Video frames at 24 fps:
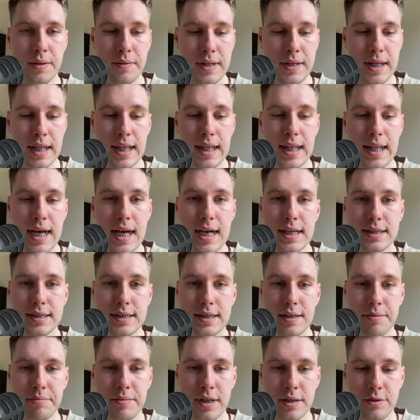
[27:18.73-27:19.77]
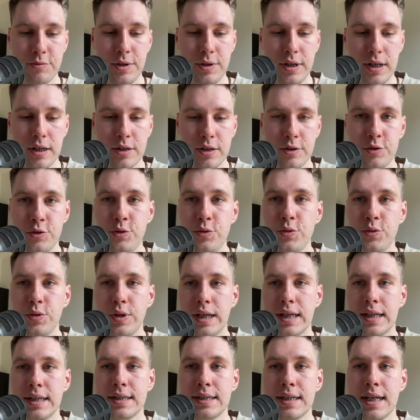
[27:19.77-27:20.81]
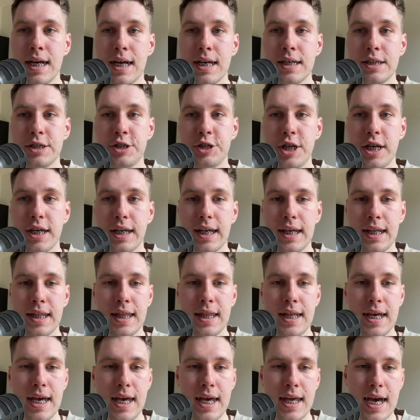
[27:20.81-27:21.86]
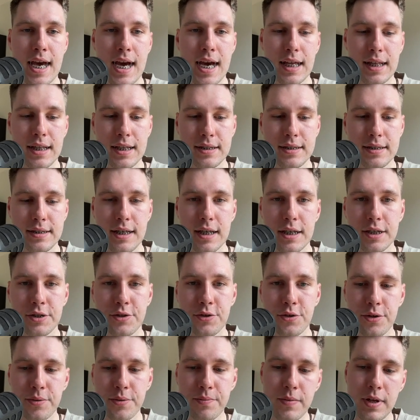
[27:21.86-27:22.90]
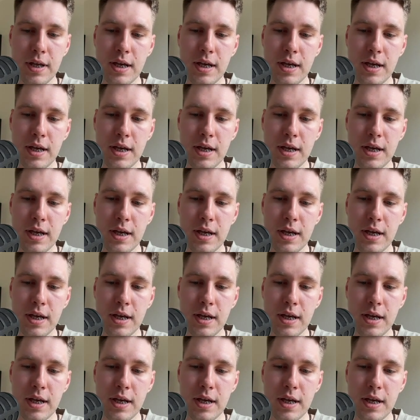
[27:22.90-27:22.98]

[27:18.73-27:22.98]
The last step that we can do is check in the AI detector.